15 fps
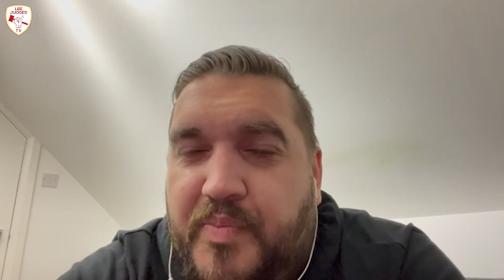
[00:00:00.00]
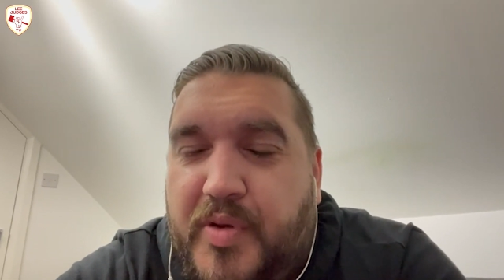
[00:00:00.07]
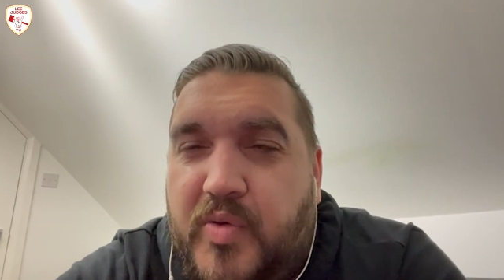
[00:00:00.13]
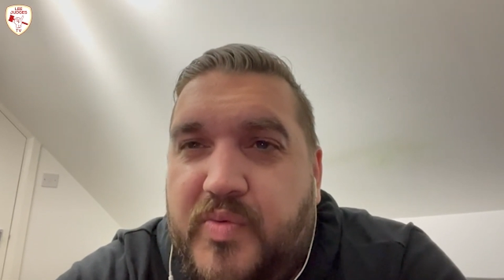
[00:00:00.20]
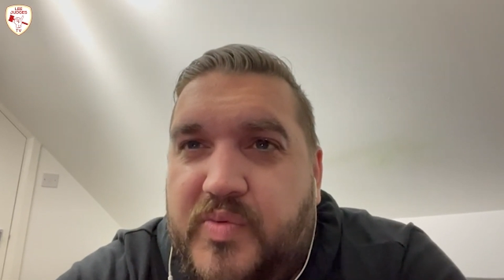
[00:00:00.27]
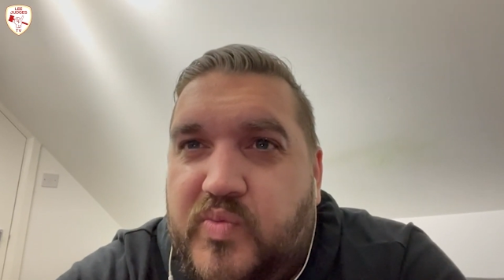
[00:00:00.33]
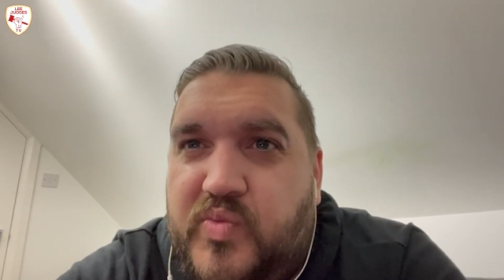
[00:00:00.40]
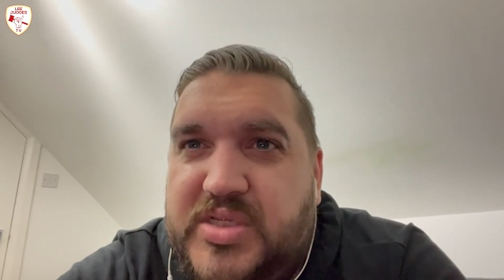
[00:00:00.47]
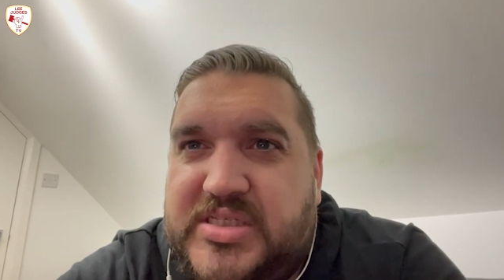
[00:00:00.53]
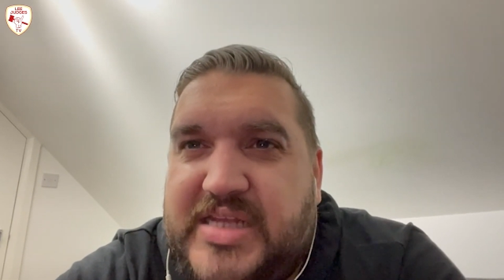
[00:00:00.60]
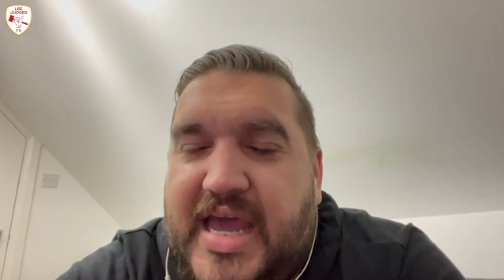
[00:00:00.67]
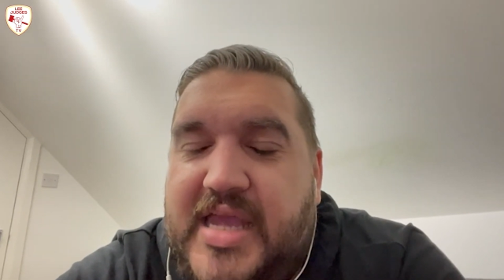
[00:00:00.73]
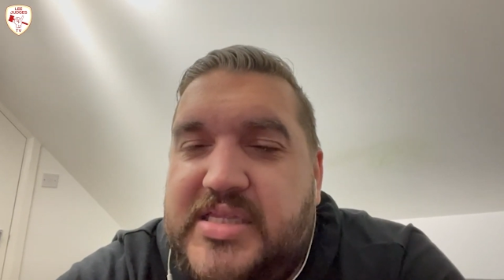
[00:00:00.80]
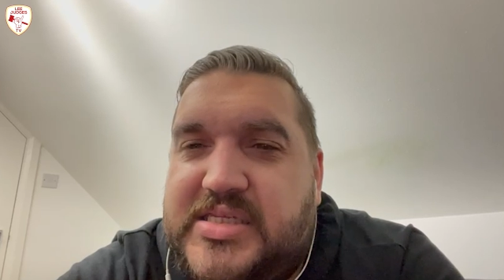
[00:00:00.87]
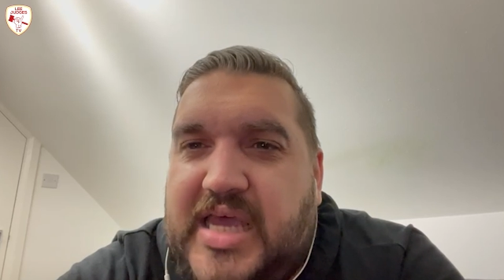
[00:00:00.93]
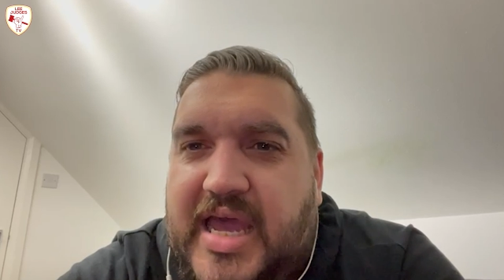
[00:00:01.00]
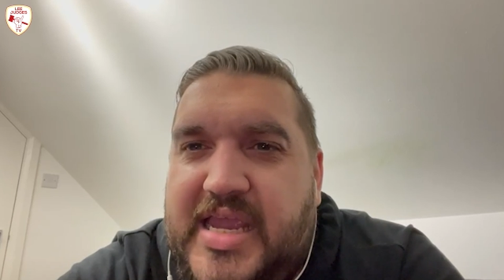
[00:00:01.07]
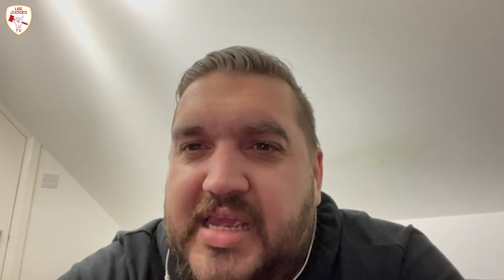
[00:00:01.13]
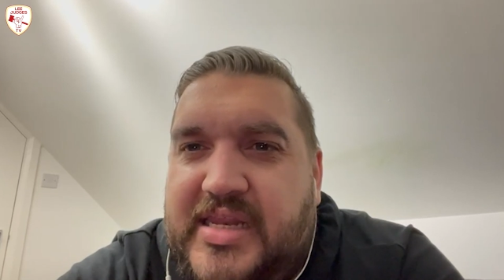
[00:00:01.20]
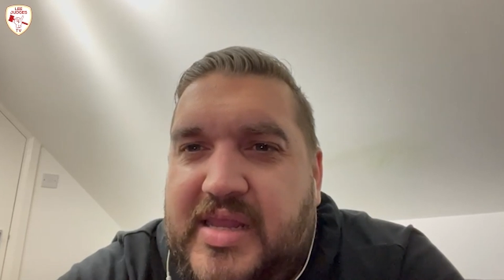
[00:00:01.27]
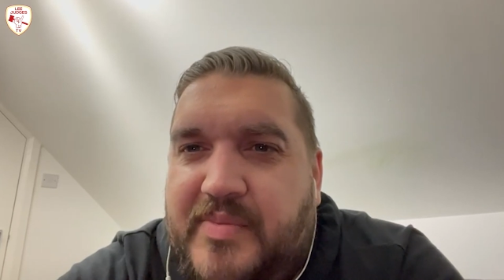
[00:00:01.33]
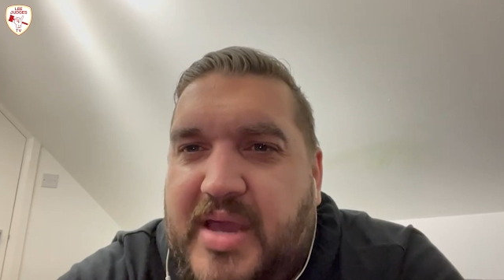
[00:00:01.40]
But we're starting to
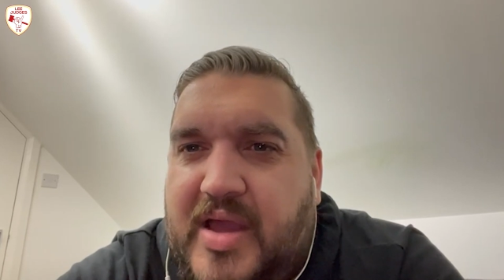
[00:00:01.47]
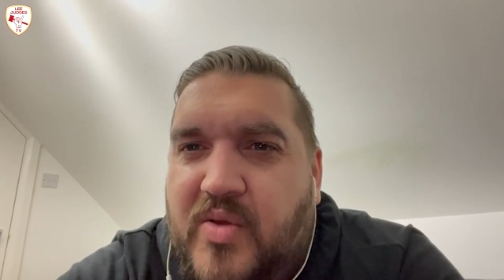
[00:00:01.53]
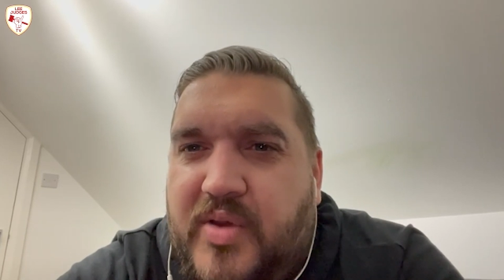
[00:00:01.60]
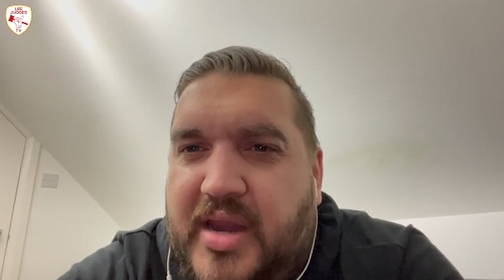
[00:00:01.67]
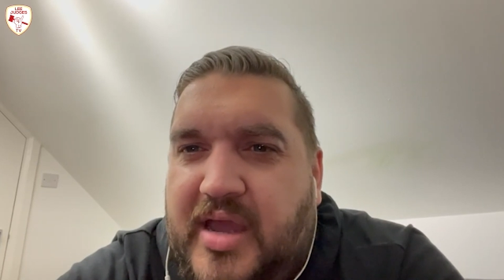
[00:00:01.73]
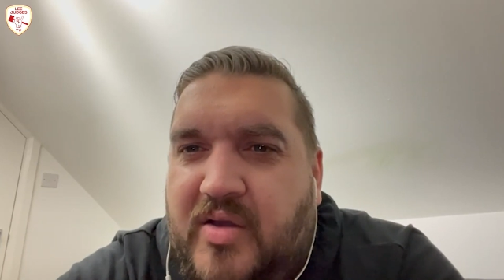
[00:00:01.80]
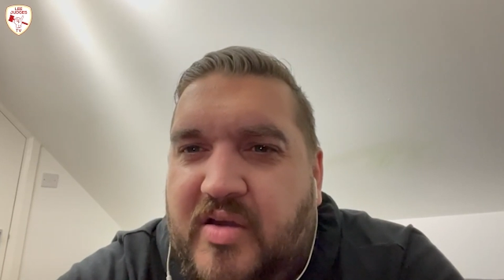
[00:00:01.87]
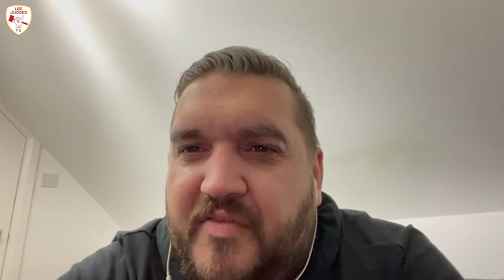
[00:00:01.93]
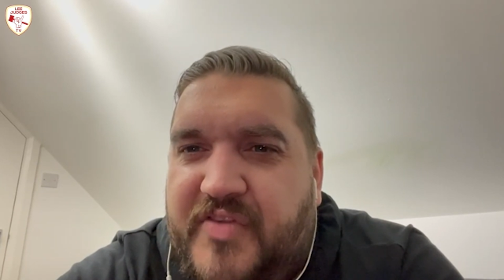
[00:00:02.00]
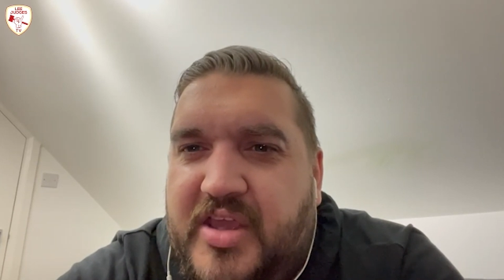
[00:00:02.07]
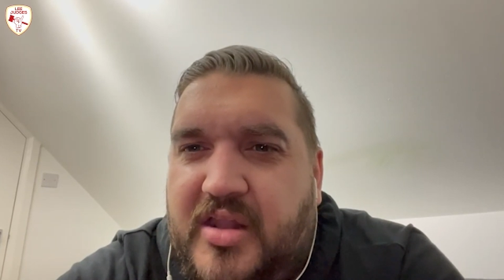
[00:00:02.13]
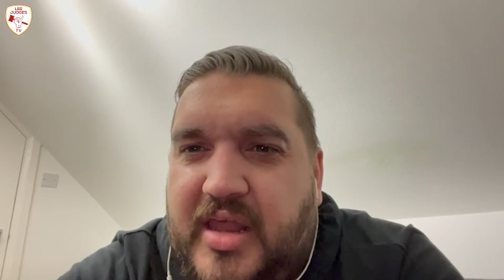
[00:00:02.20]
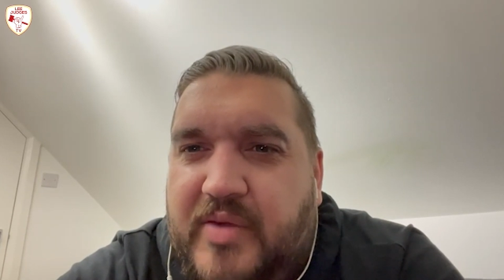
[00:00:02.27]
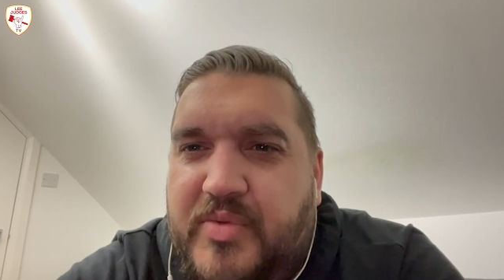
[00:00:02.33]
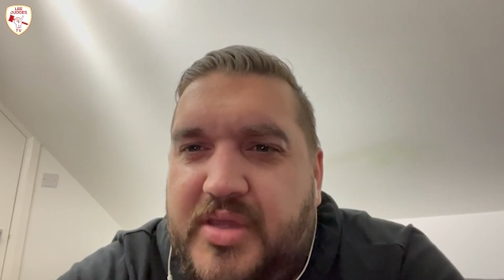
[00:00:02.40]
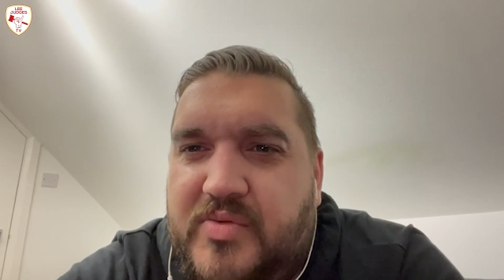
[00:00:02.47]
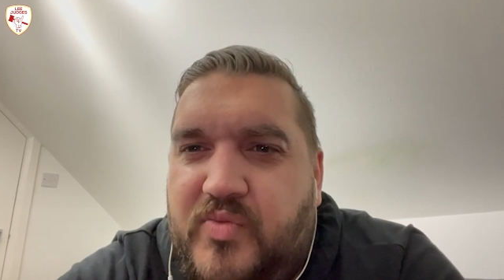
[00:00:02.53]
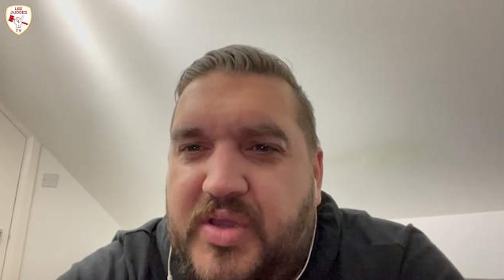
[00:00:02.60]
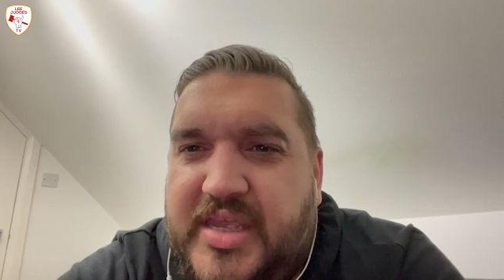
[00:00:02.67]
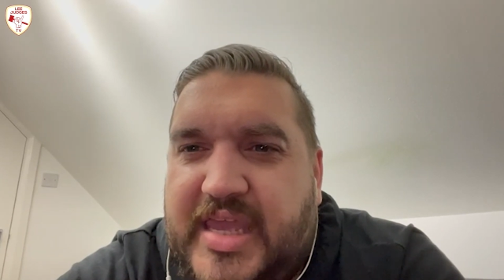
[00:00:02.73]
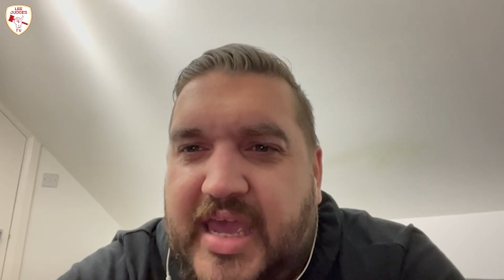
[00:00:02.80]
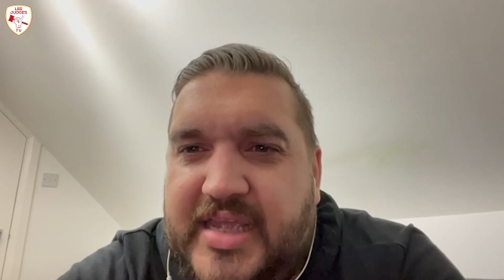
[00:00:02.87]
iron them out now. I feel like
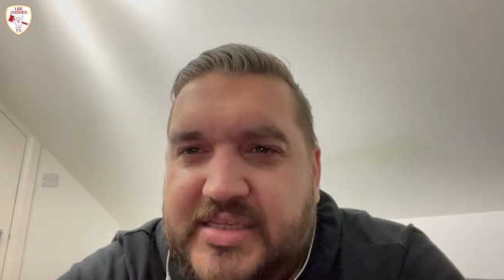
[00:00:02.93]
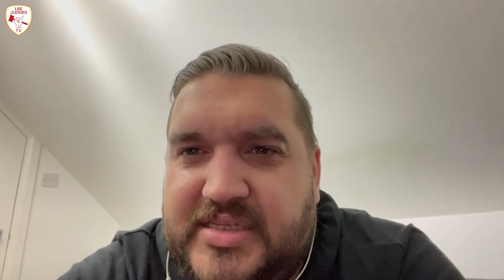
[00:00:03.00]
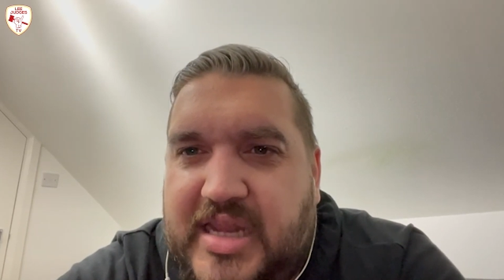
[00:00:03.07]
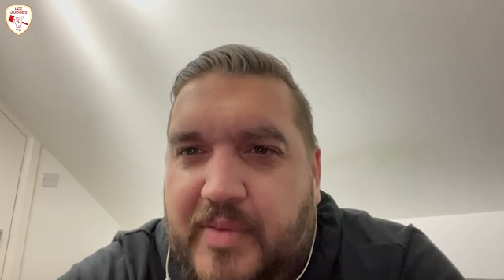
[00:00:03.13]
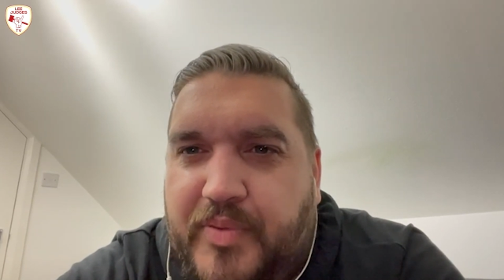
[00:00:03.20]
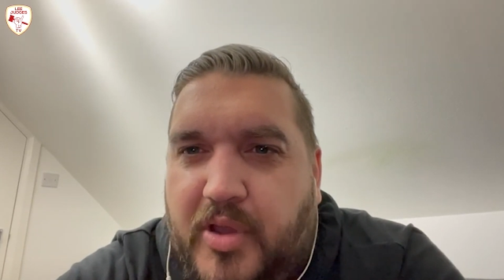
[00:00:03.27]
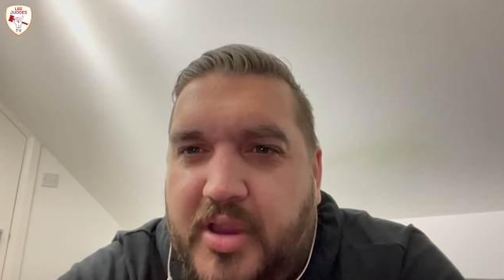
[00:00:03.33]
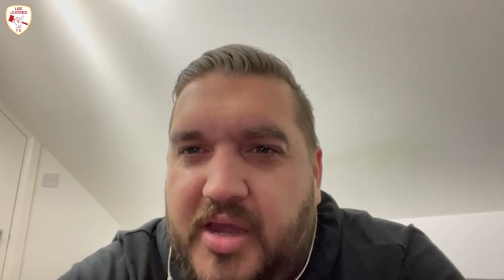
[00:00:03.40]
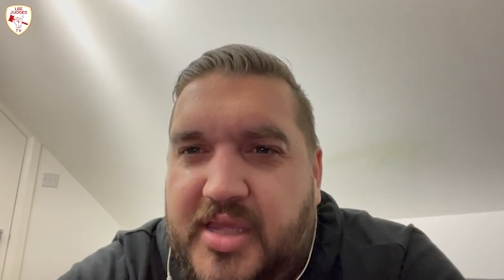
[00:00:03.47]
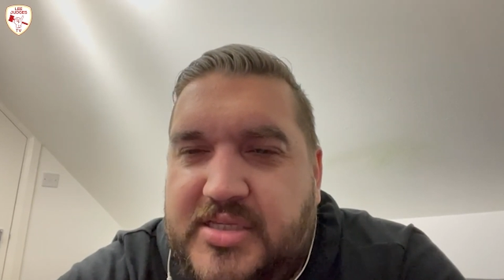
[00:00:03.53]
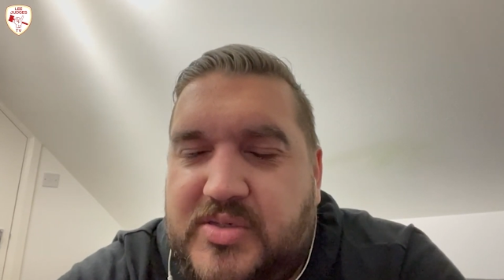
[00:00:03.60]
we're getting to that point.